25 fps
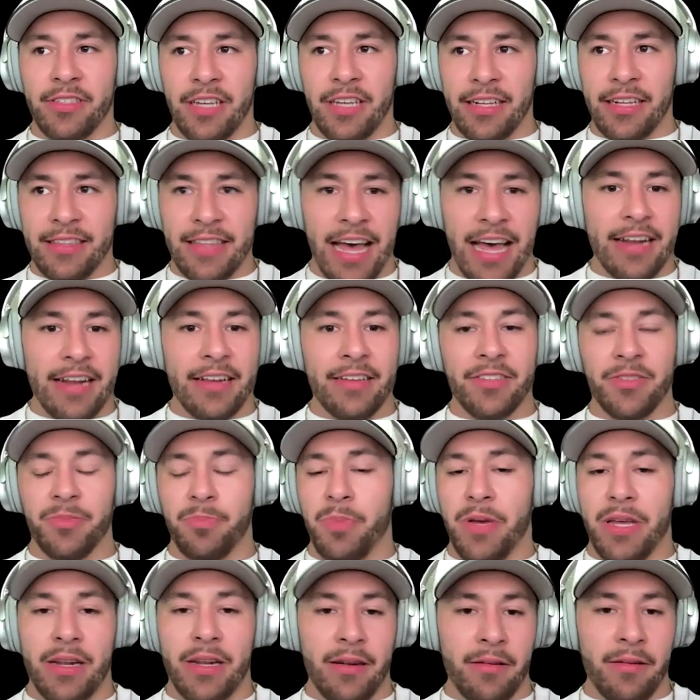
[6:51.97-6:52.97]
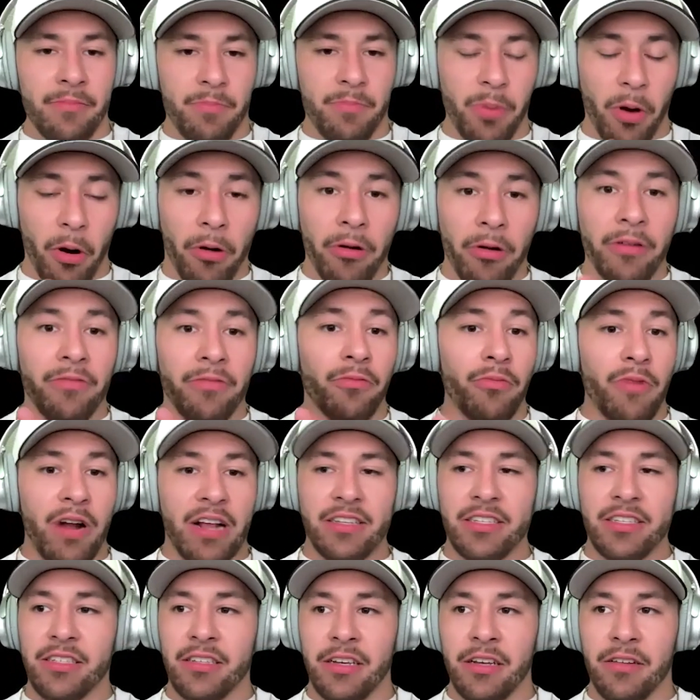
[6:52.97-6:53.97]
Like, that has been part of
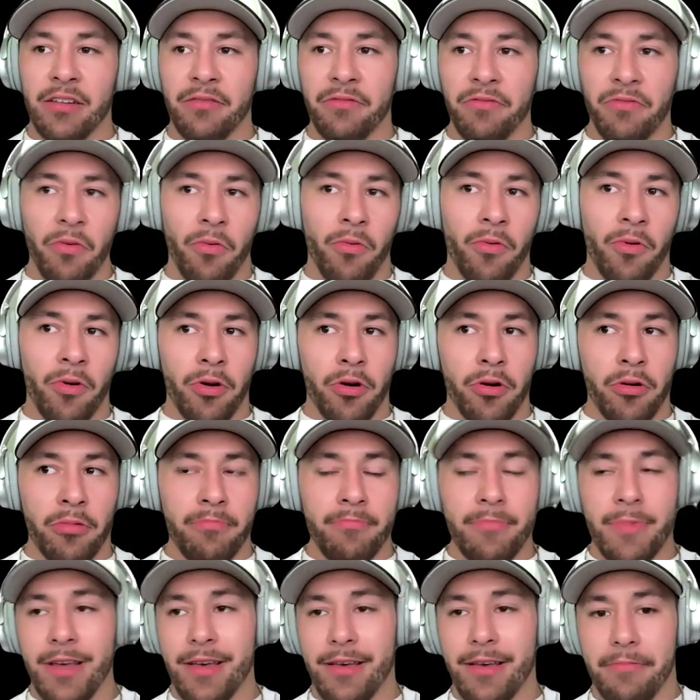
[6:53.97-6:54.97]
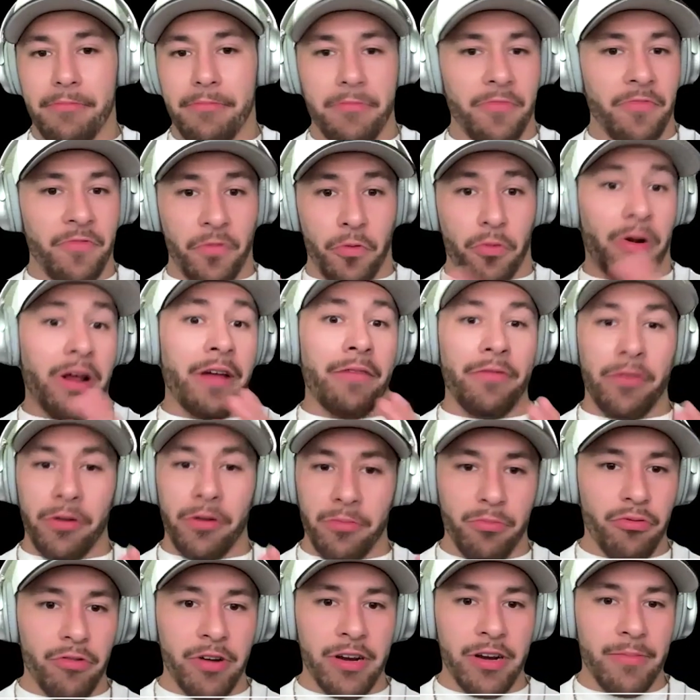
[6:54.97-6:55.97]
wrestling for forever,
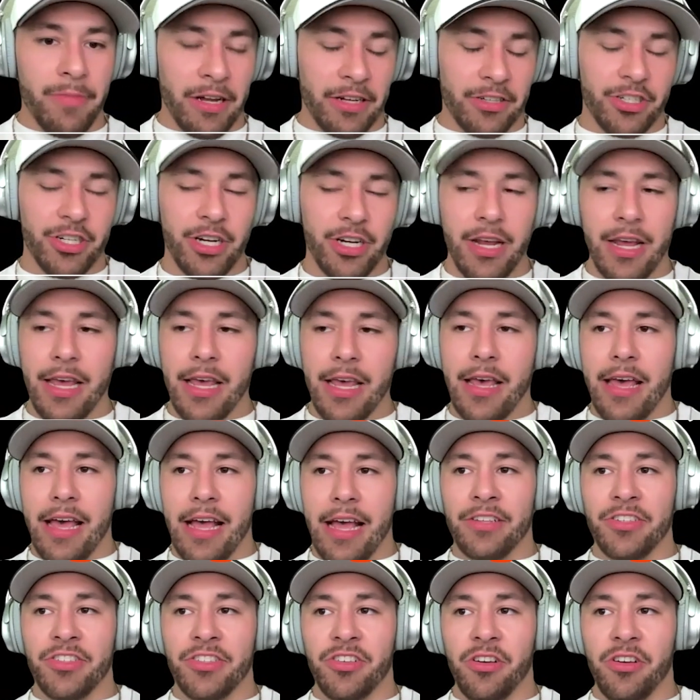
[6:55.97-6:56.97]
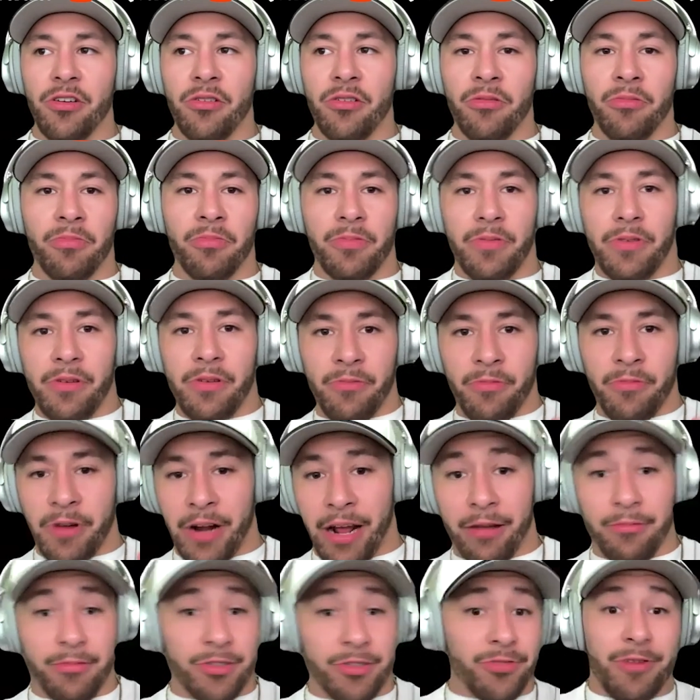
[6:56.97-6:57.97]
pretty much. And so when
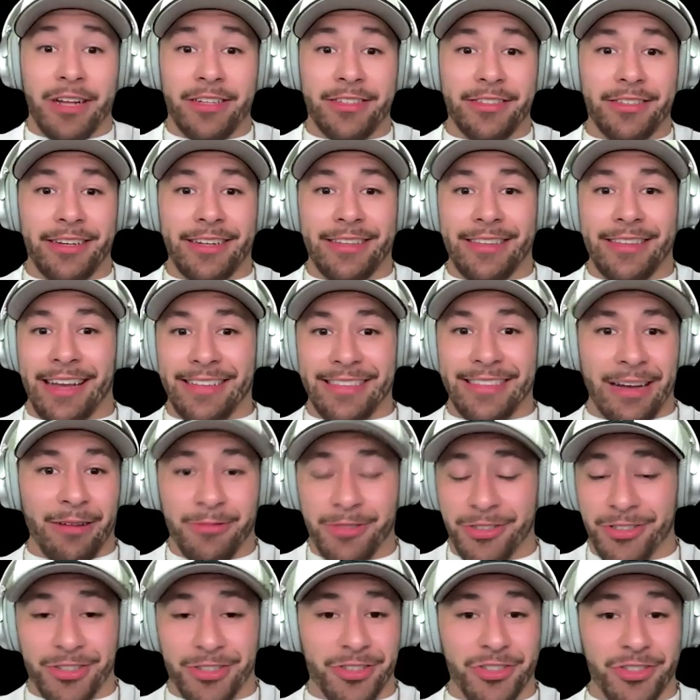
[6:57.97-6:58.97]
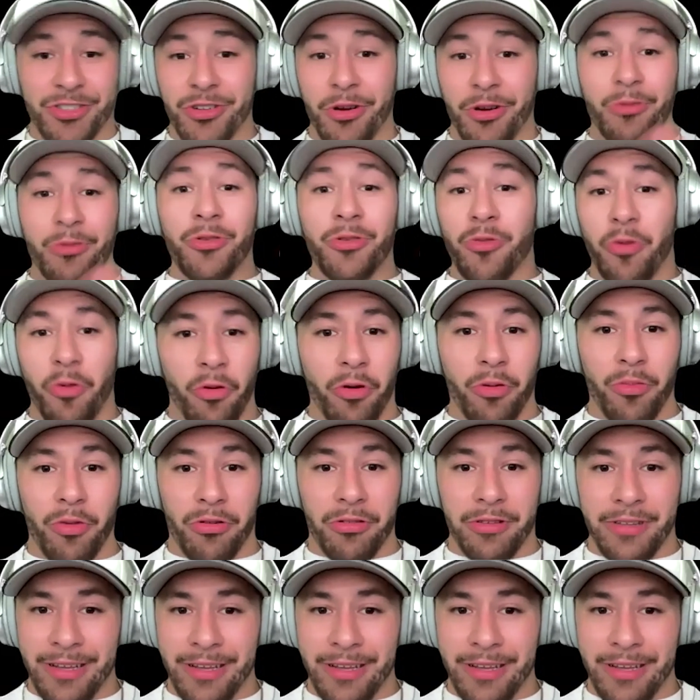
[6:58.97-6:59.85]
I was wrestling, like, that was just so normal.